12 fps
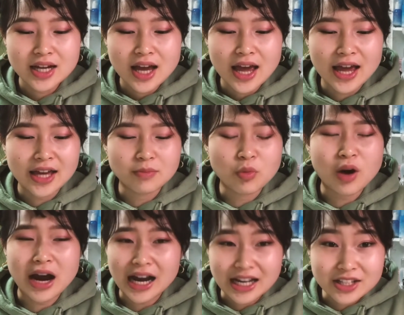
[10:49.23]
and more
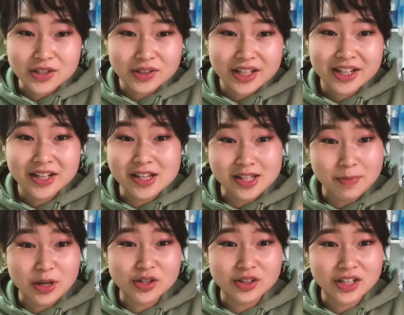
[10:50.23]
isolated,
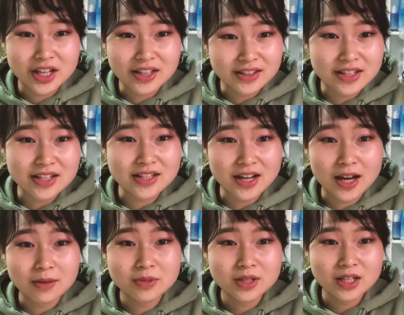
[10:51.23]
especially in these
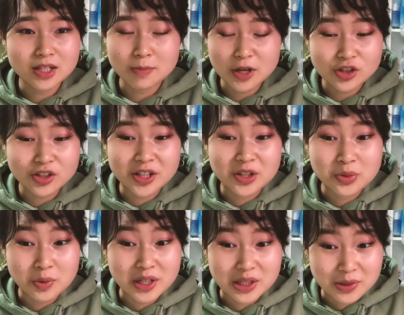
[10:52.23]
times, especially in
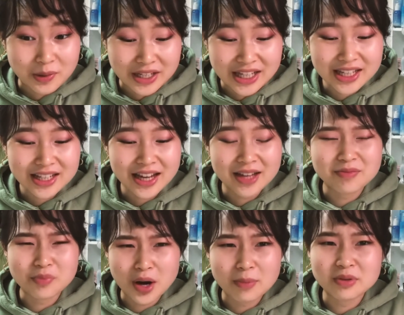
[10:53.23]
2020 and
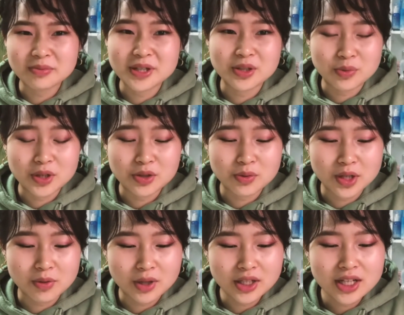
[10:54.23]
probably in
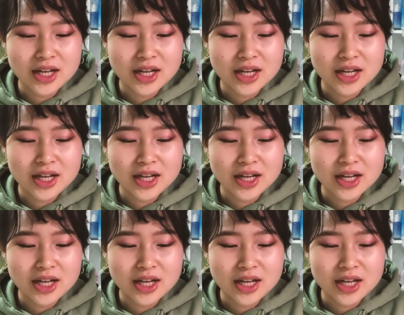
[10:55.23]
2021,